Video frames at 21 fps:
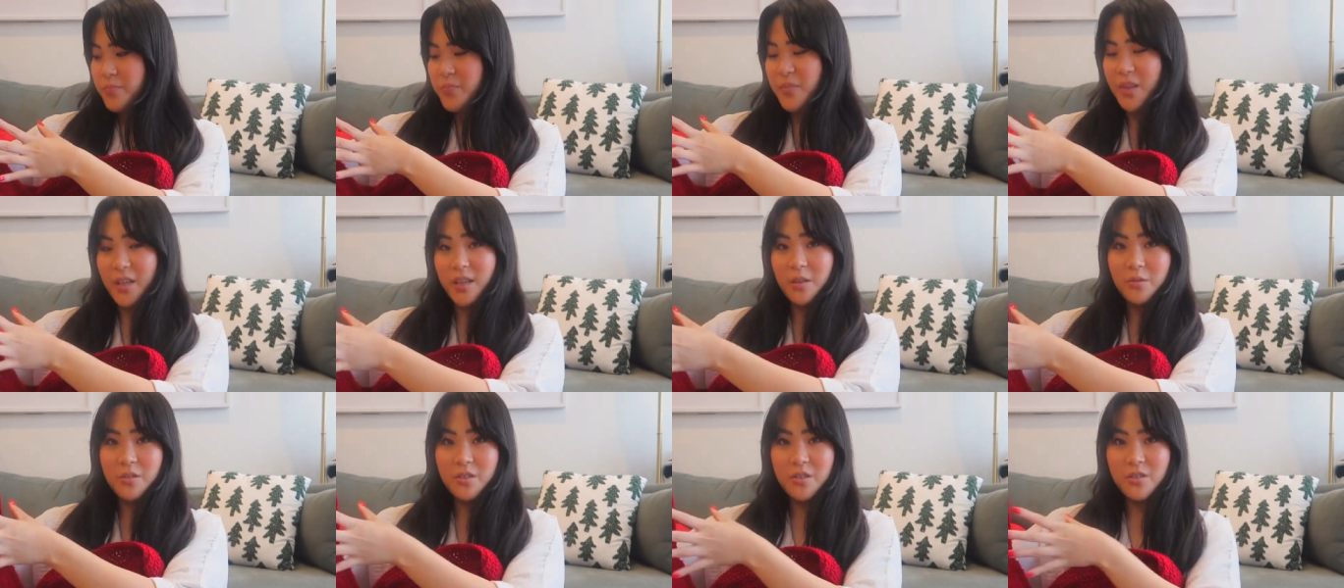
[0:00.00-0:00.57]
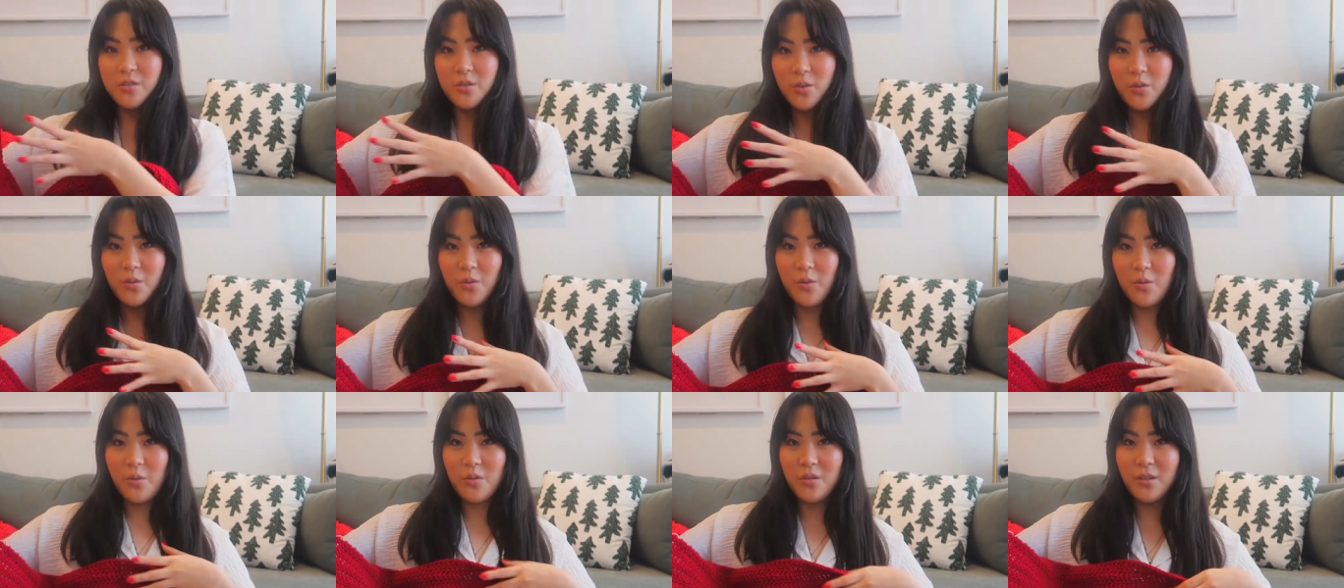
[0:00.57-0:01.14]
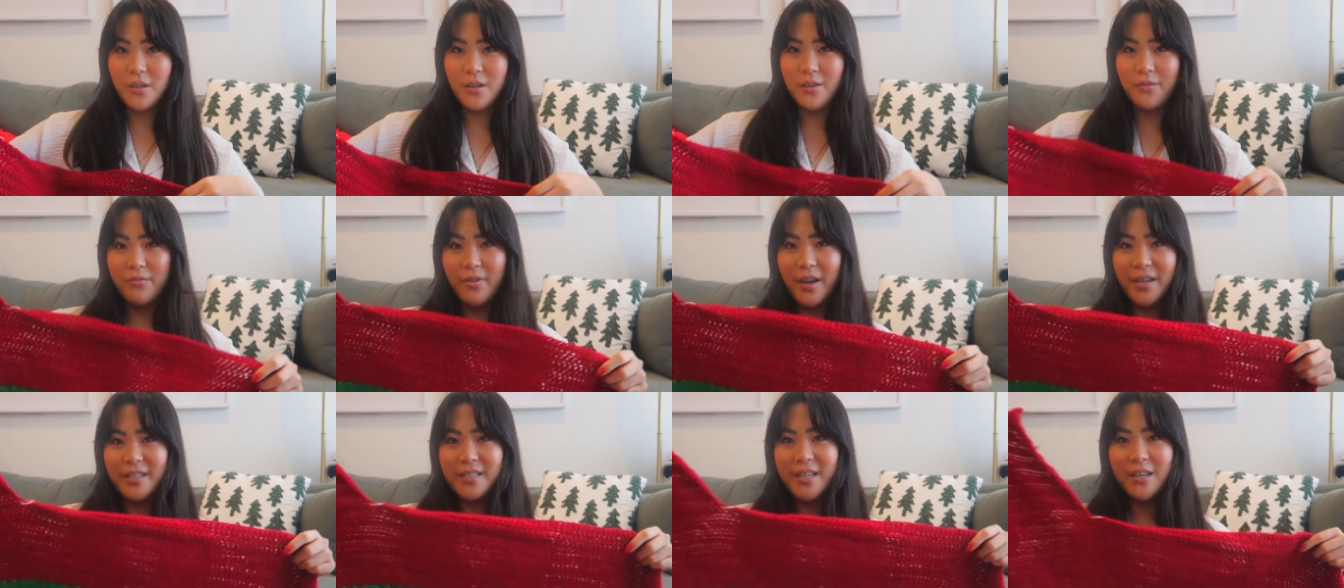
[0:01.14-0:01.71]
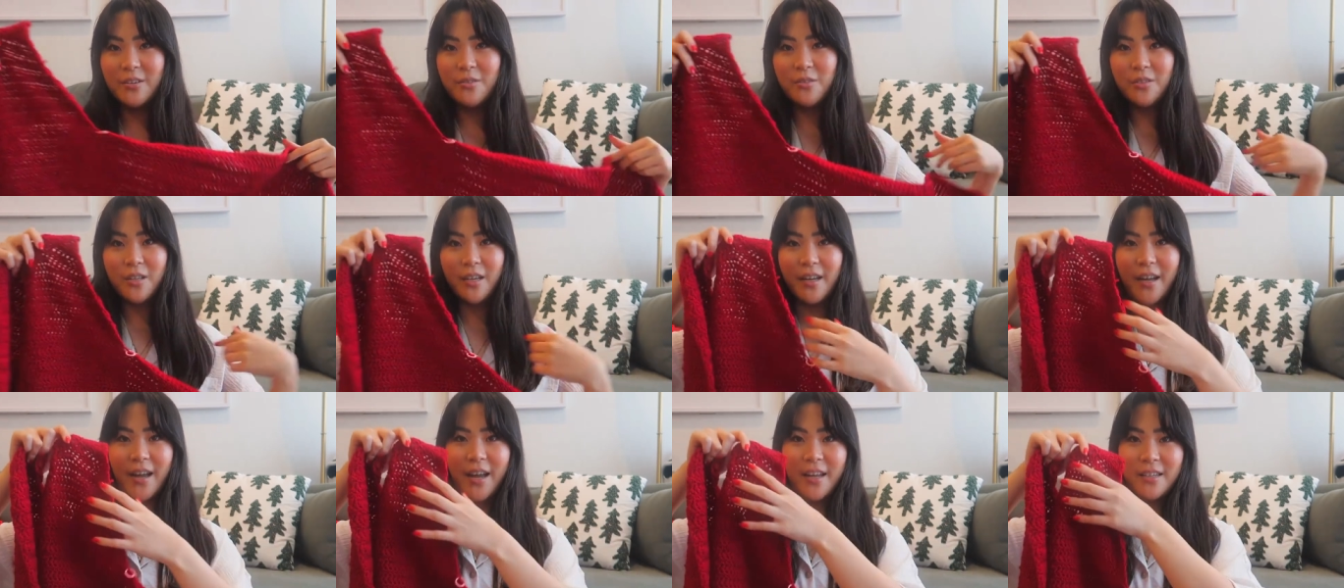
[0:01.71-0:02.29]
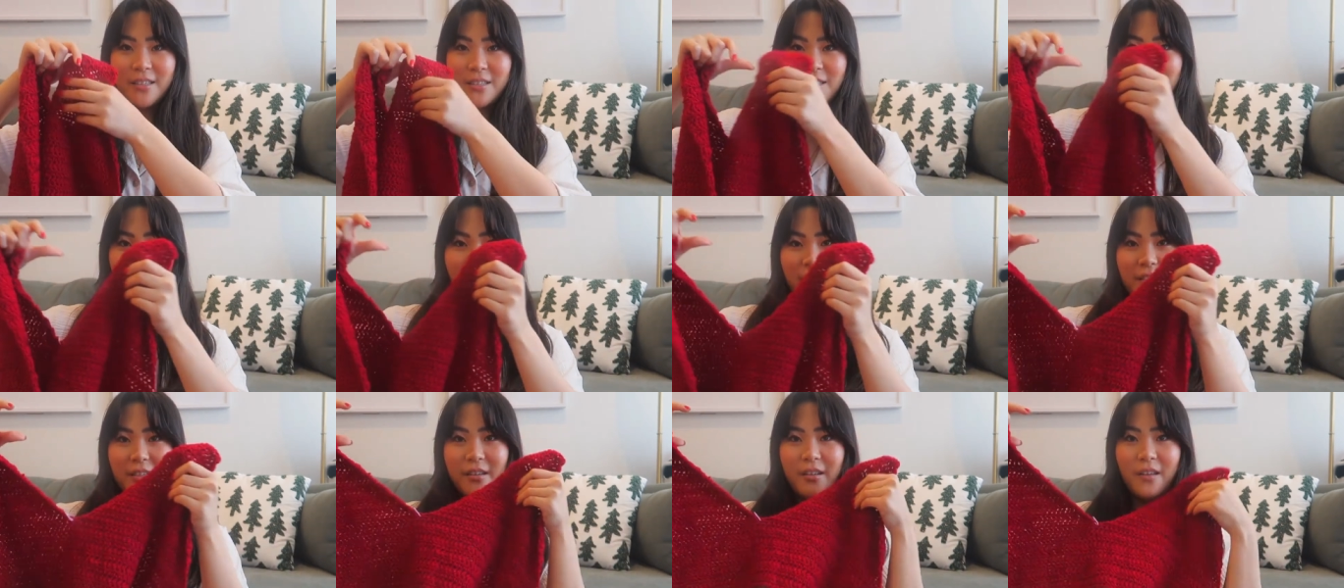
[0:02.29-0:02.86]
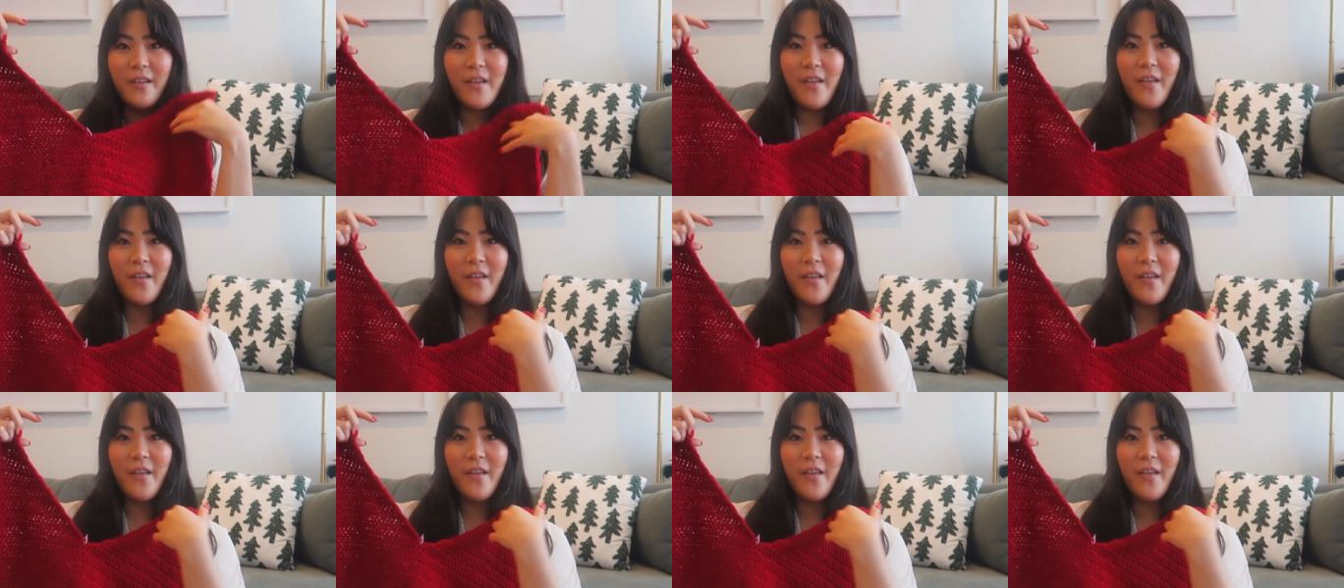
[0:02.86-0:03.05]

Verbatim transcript: like it was just all a rectangle, like I hadn't done